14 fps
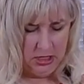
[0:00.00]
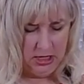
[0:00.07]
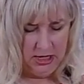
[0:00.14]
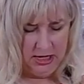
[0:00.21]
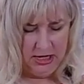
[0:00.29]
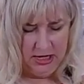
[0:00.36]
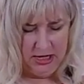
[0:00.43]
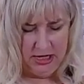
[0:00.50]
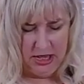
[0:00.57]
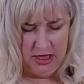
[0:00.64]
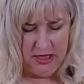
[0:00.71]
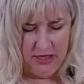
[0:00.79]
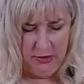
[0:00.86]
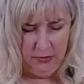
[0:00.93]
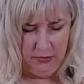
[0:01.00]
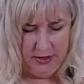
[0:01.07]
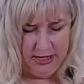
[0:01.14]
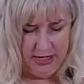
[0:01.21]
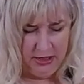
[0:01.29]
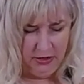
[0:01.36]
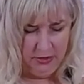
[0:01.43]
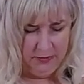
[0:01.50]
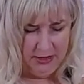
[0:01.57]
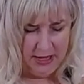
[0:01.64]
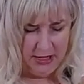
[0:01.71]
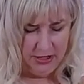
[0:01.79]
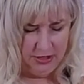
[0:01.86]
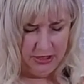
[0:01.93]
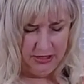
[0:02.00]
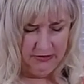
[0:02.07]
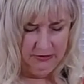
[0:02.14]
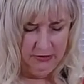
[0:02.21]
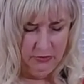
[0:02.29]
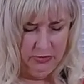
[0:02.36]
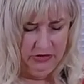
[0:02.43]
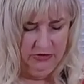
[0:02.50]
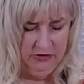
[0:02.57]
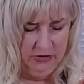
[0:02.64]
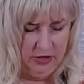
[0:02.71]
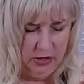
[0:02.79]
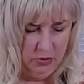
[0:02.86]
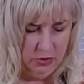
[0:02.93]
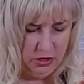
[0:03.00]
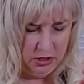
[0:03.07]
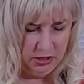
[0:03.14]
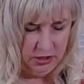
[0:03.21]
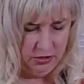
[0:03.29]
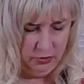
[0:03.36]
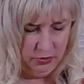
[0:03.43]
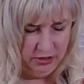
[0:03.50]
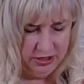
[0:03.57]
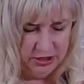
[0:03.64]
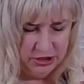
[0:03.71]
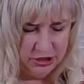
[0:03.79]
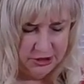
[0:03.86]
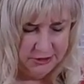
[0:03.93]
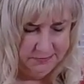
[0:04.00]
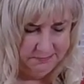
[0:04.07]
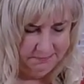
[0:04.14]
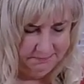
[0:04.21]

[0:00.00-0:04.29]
And the regular pattern is going to go on our orange.